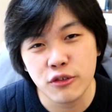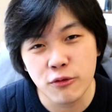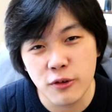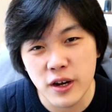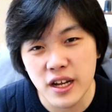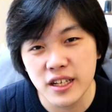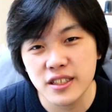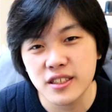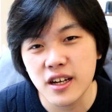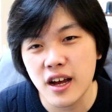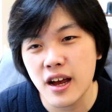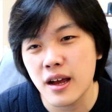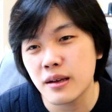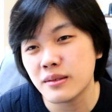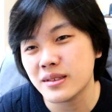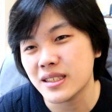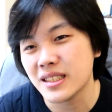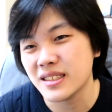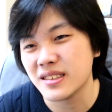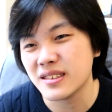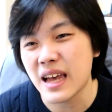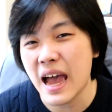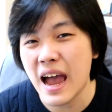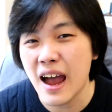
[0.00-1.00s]
3 times
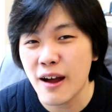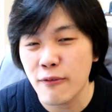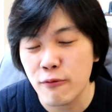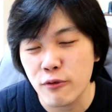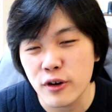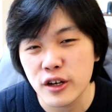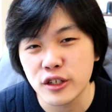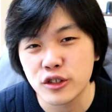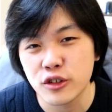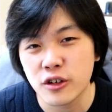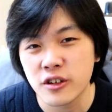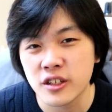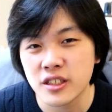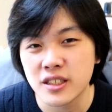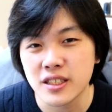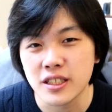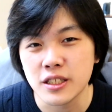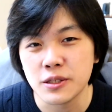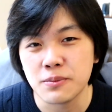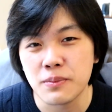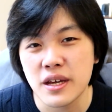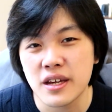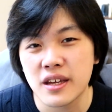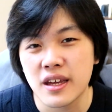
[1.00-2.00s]
his average, honestly
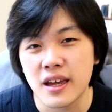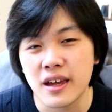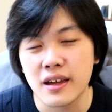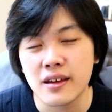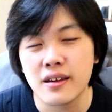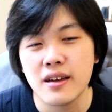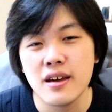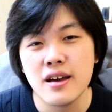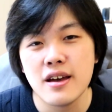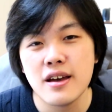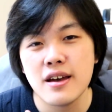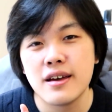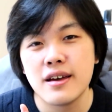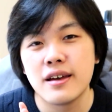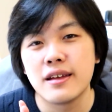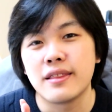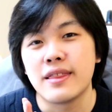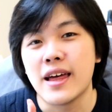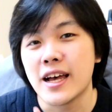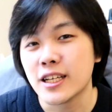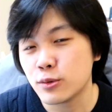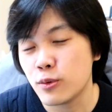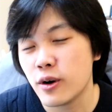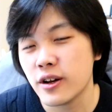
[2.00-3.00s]
speaking.
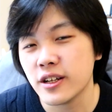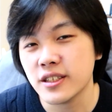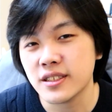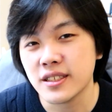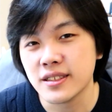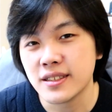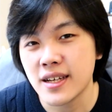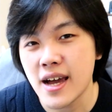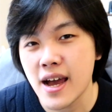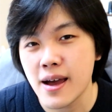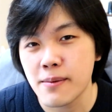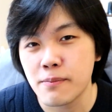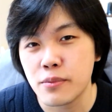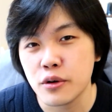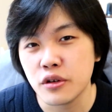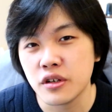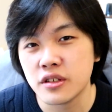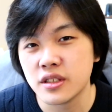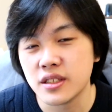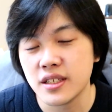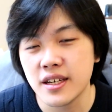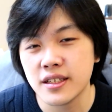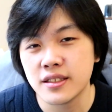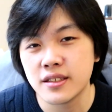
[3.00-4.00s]
That's what his attack
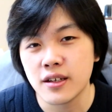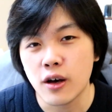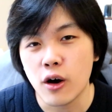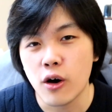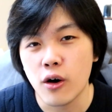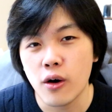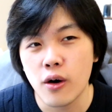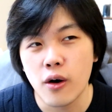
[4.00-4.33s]
boost is.